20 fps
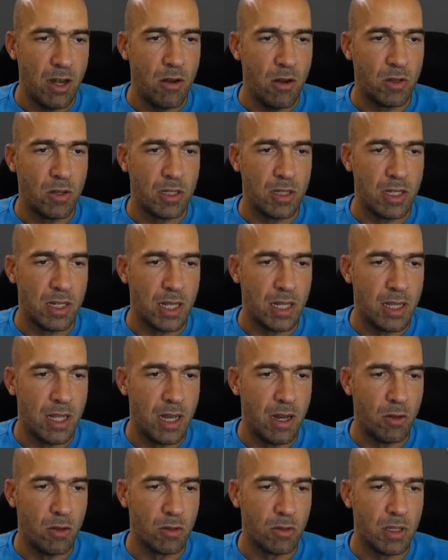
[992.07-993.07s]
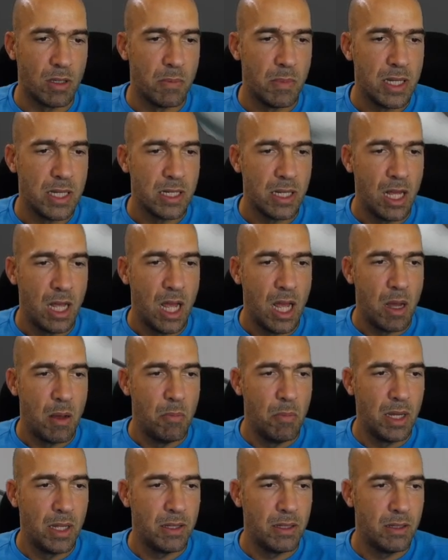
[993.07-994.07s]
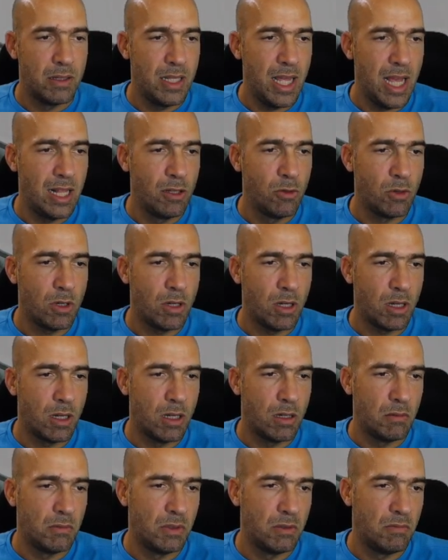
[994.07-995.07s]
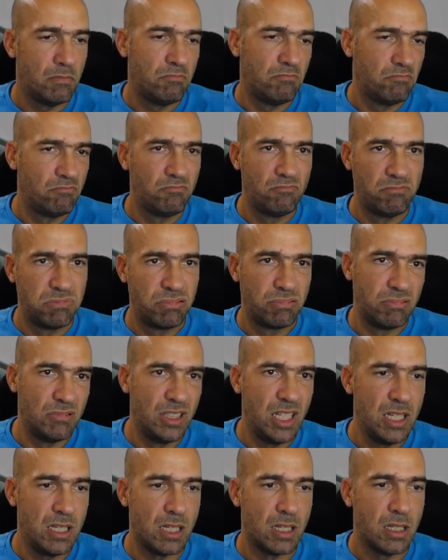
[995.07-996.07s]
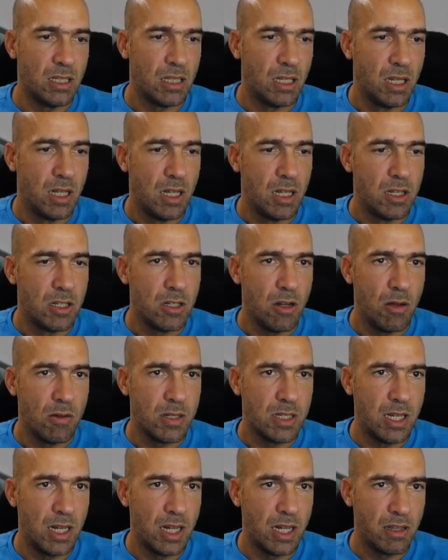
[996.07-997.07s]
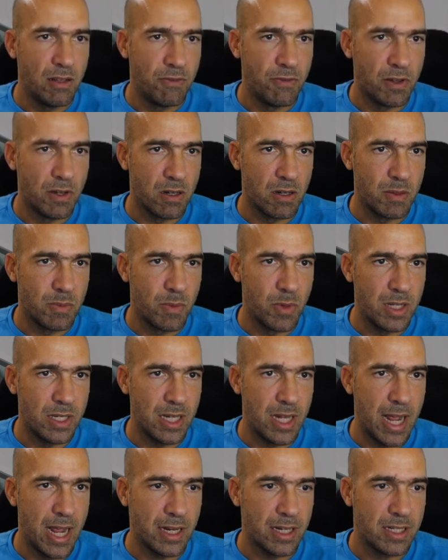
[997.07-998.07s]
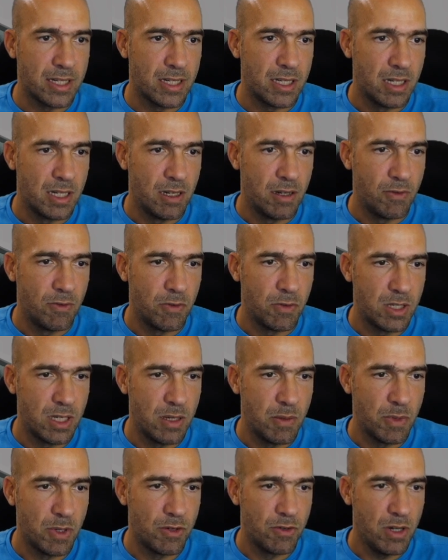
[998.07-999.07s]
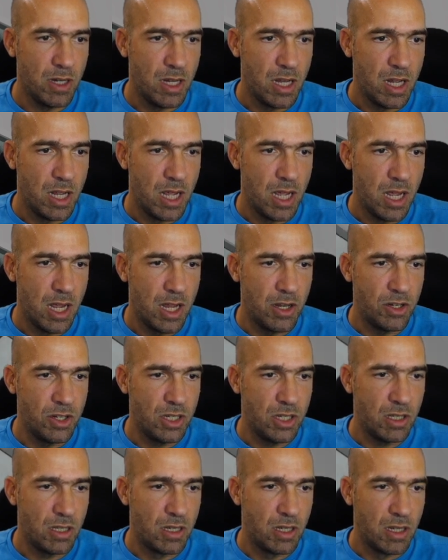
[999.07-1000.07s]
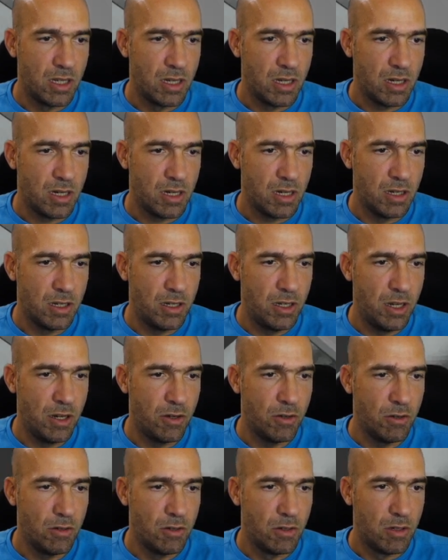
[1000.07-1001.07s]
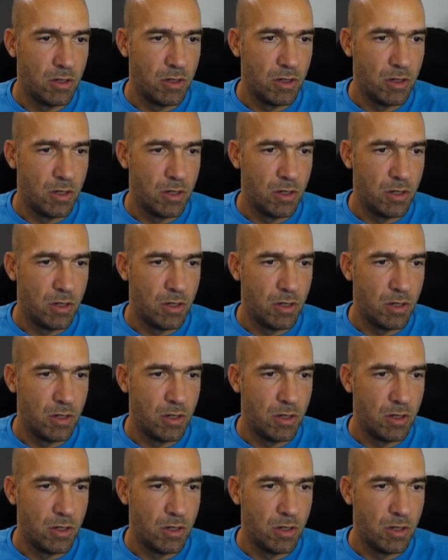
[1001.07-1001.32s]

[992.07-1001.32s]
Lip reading: I noticed that they don't look the best, but they look decent. So I'll select the fingers, press X for symmetry, and just continue